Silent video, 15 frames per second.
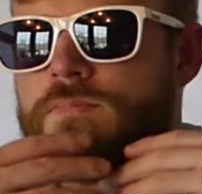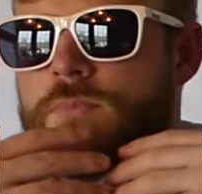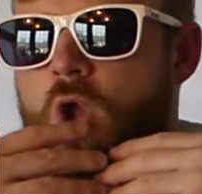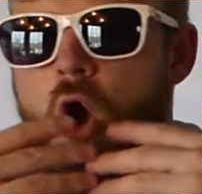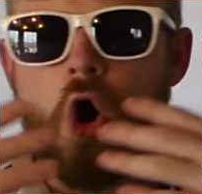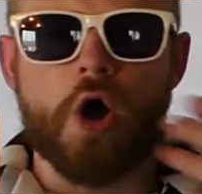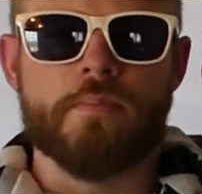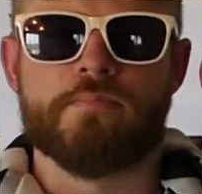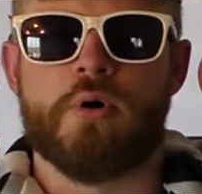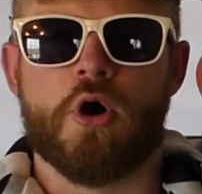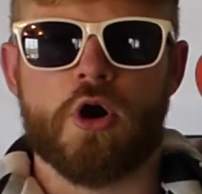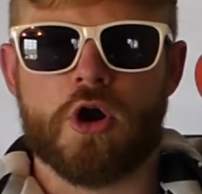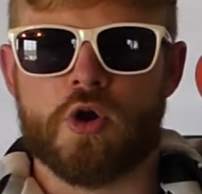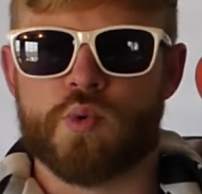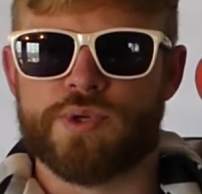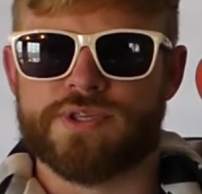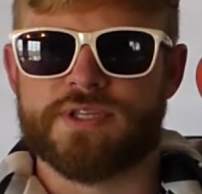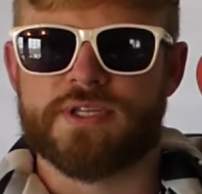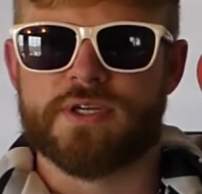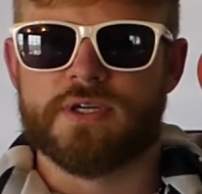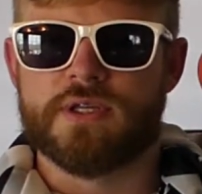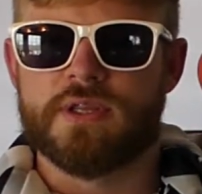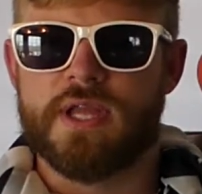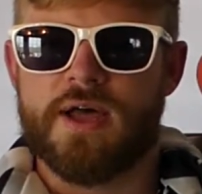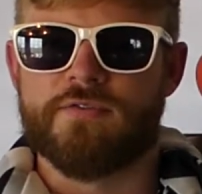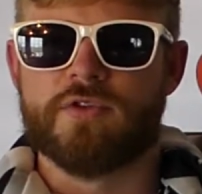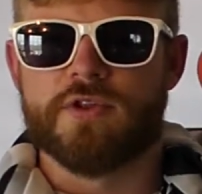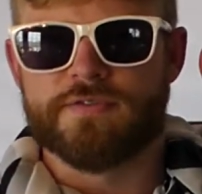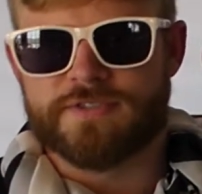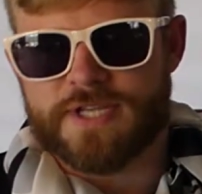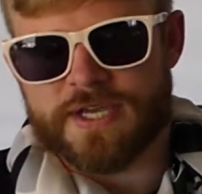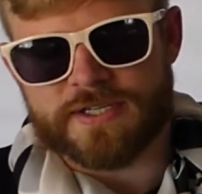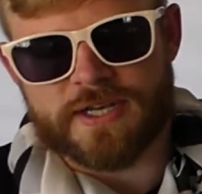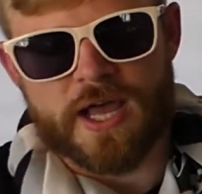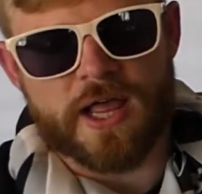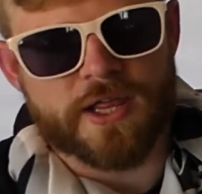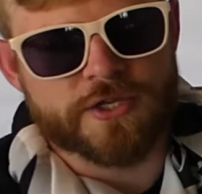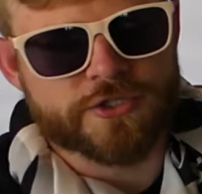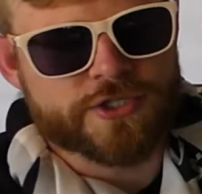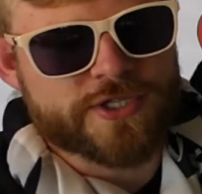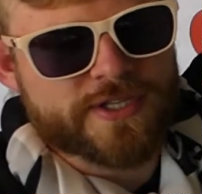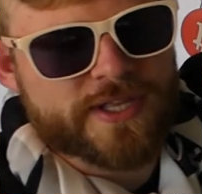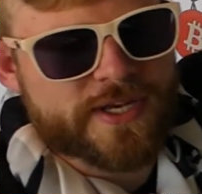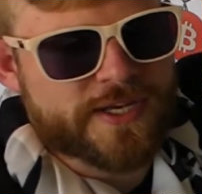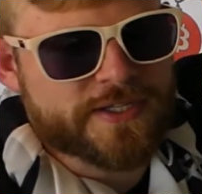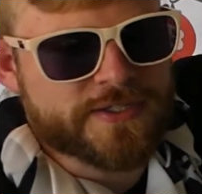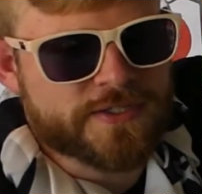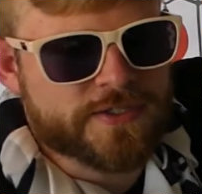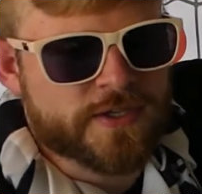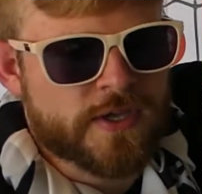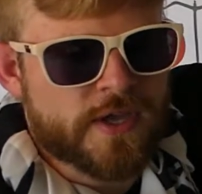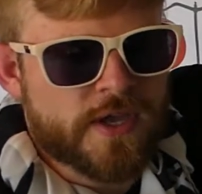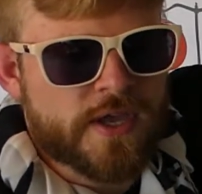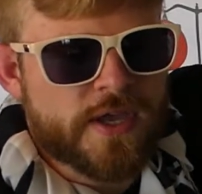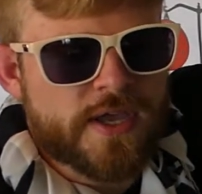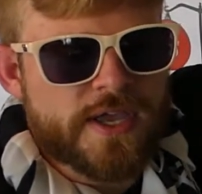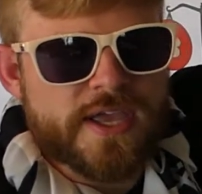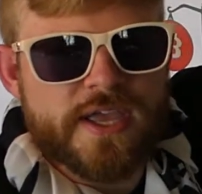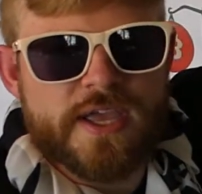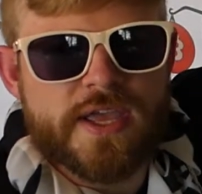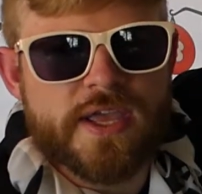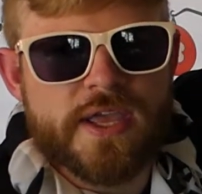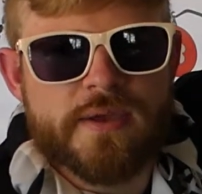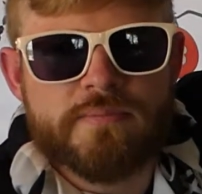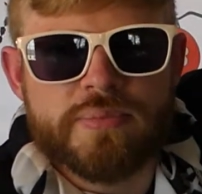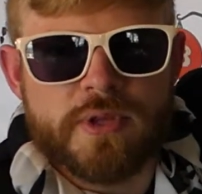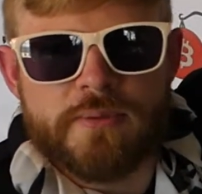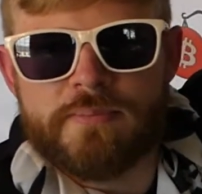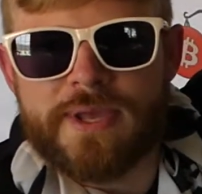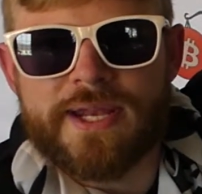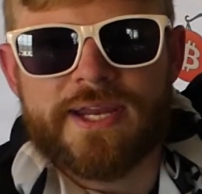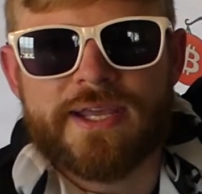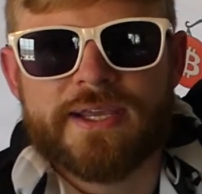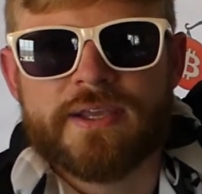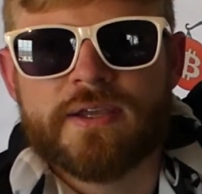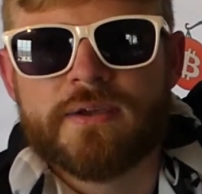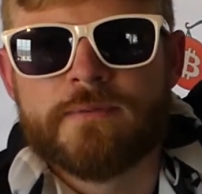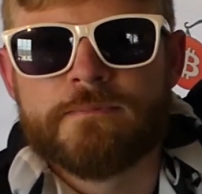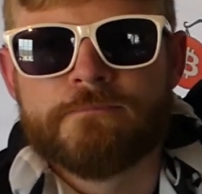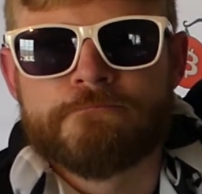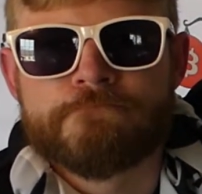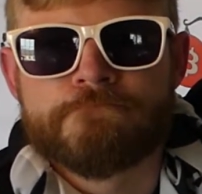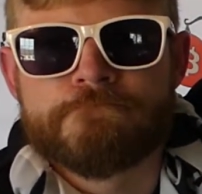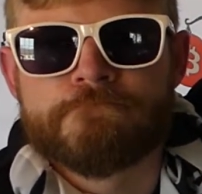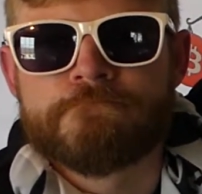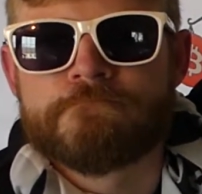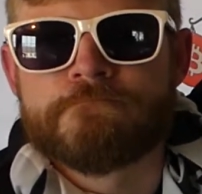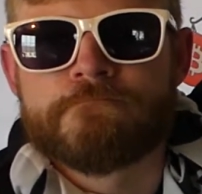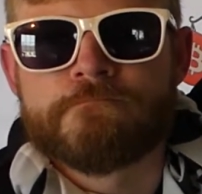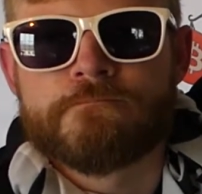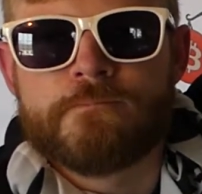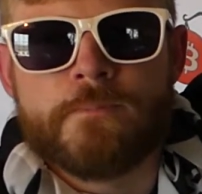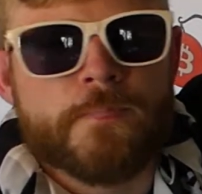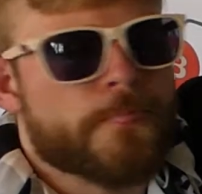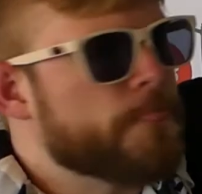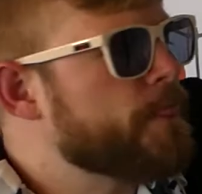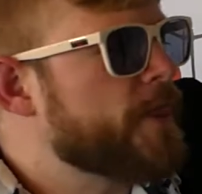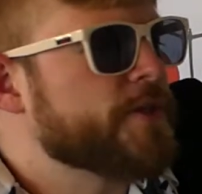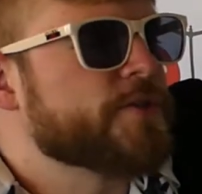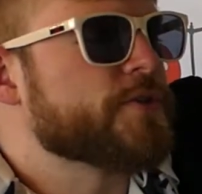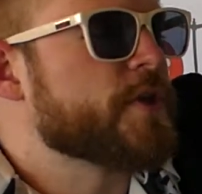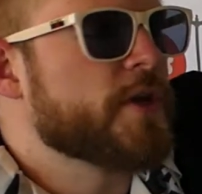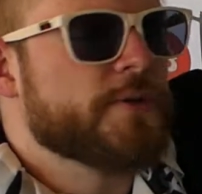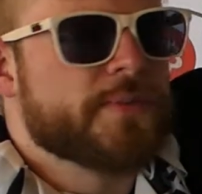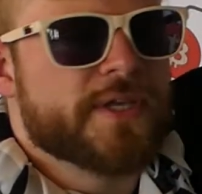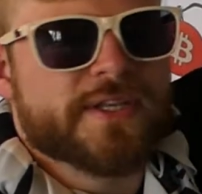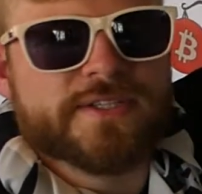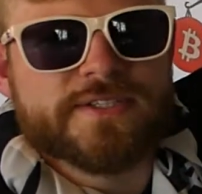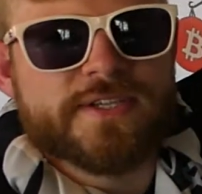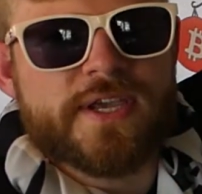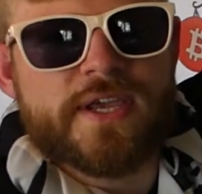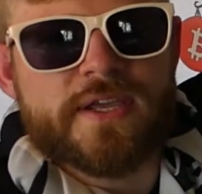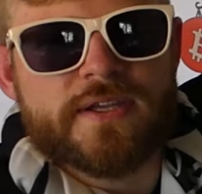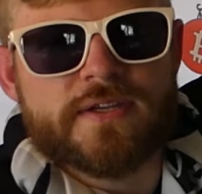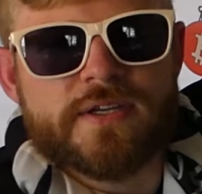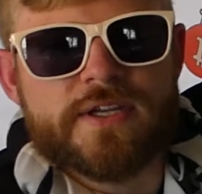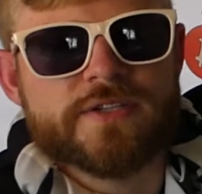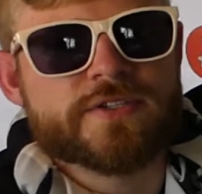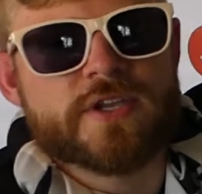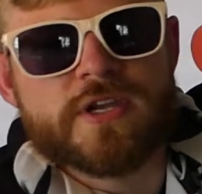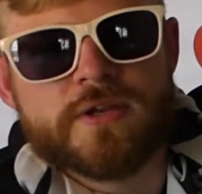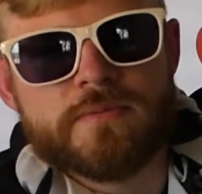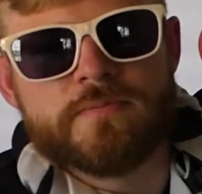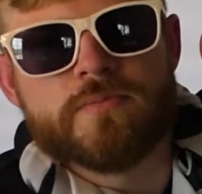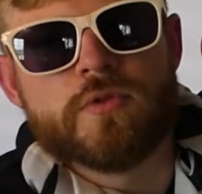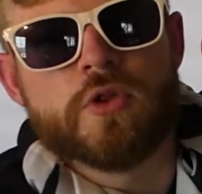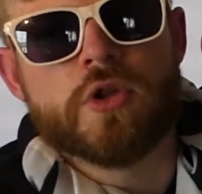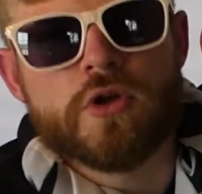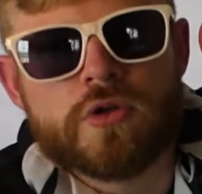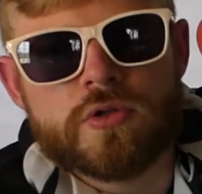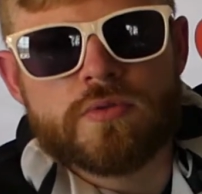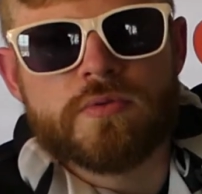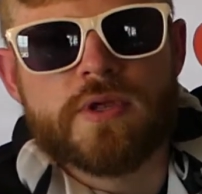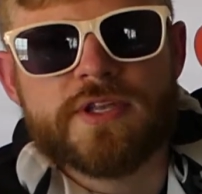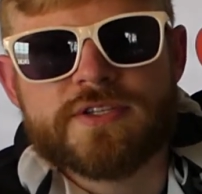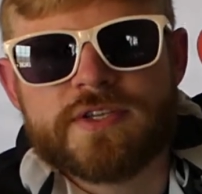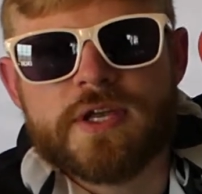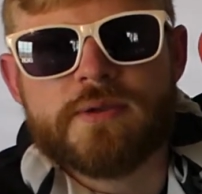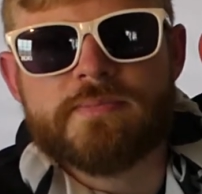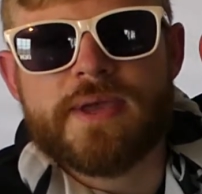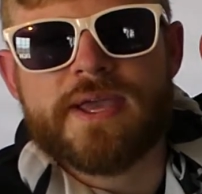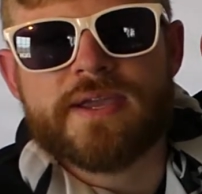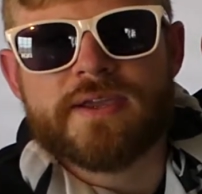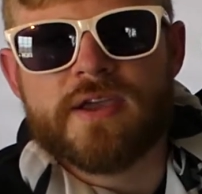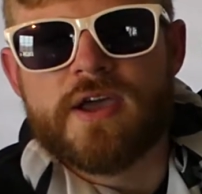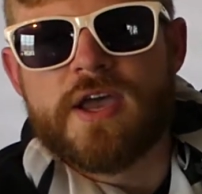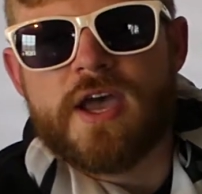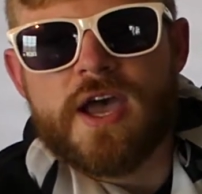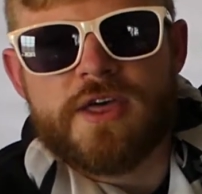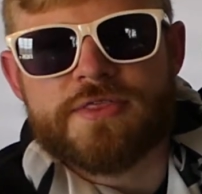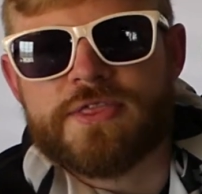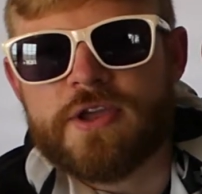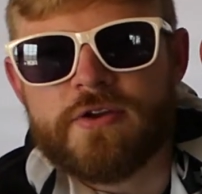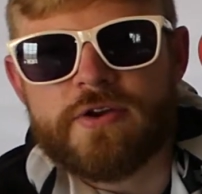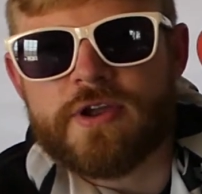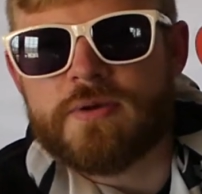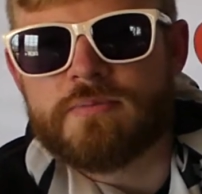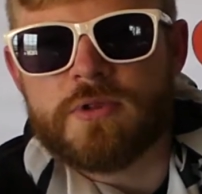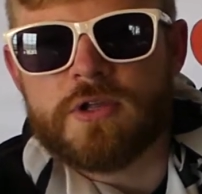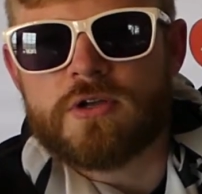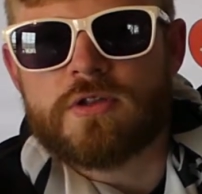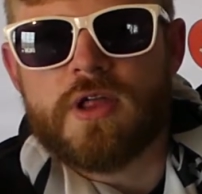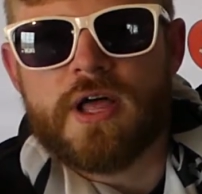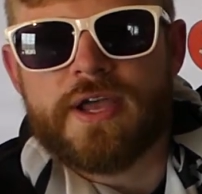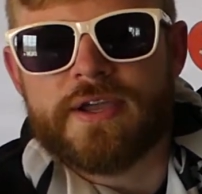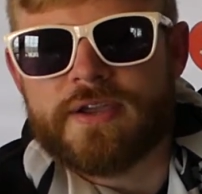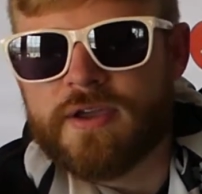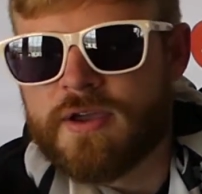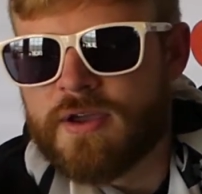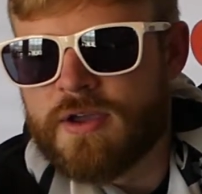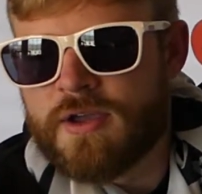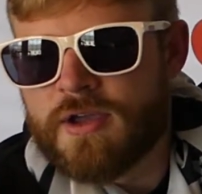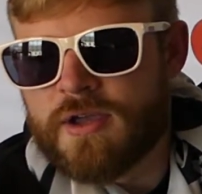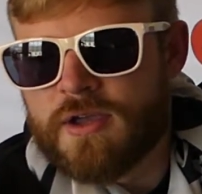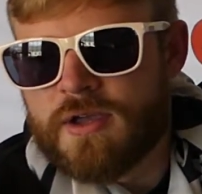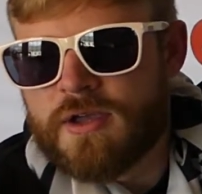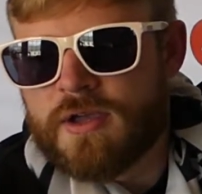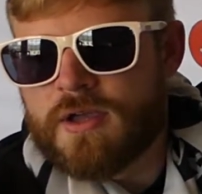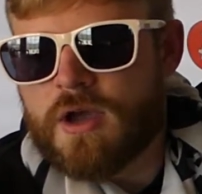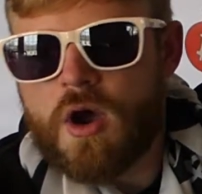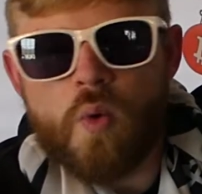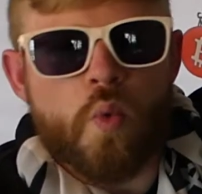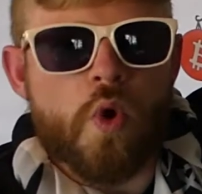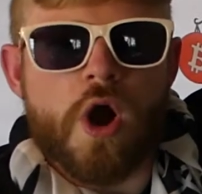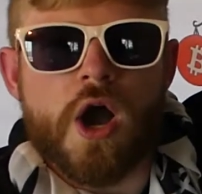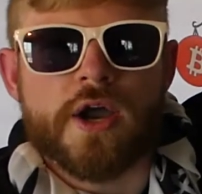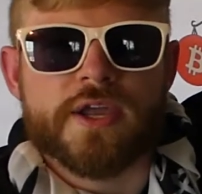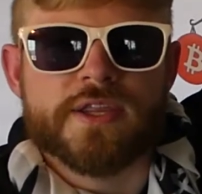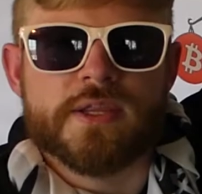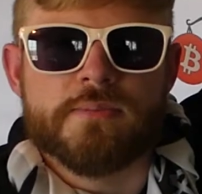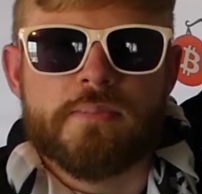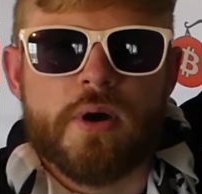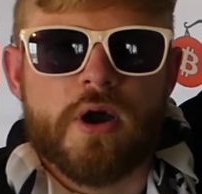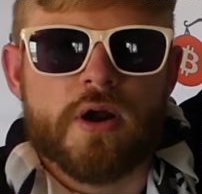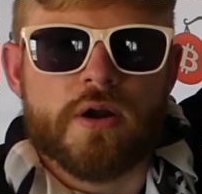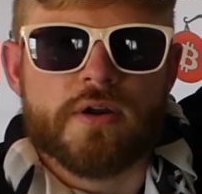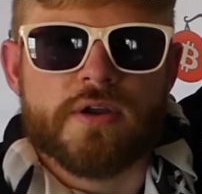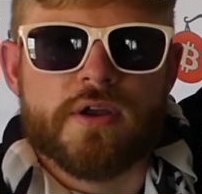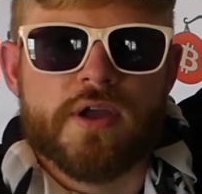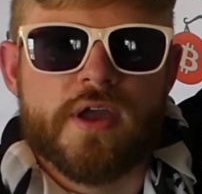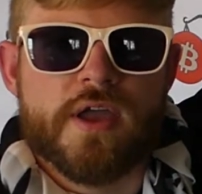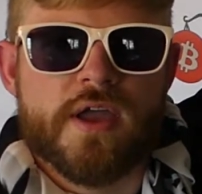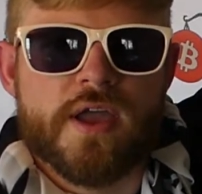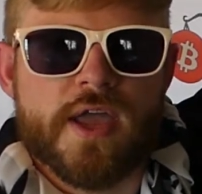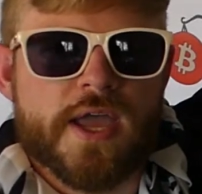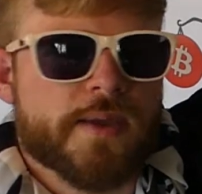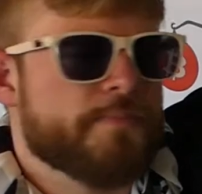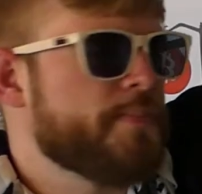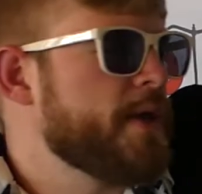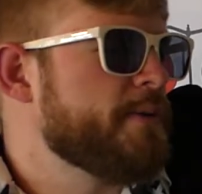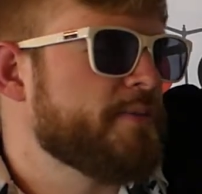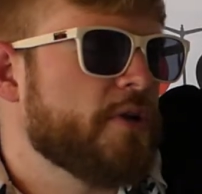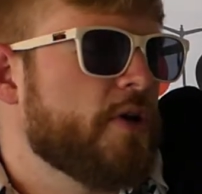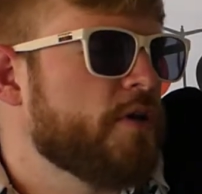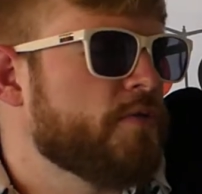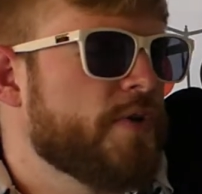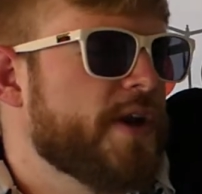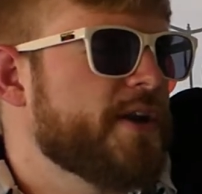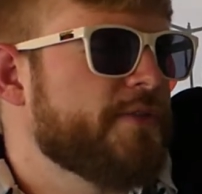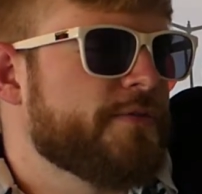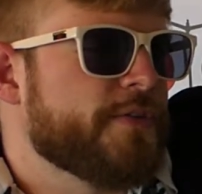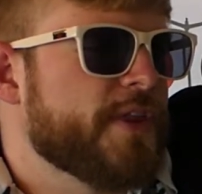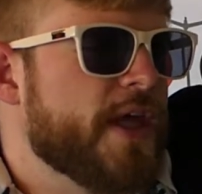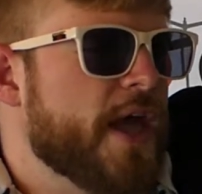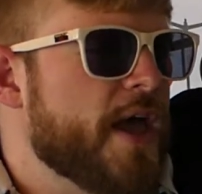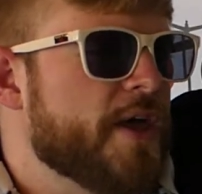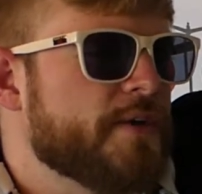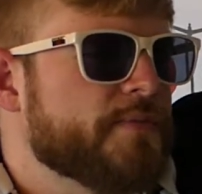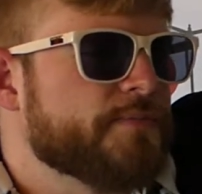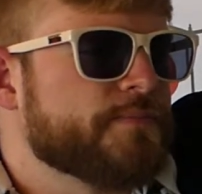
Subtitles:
on par with the level of technology that it's implementing, this is going to be insane. It's going to make Ethereum look like a walk in the park, and people aren't ready for that,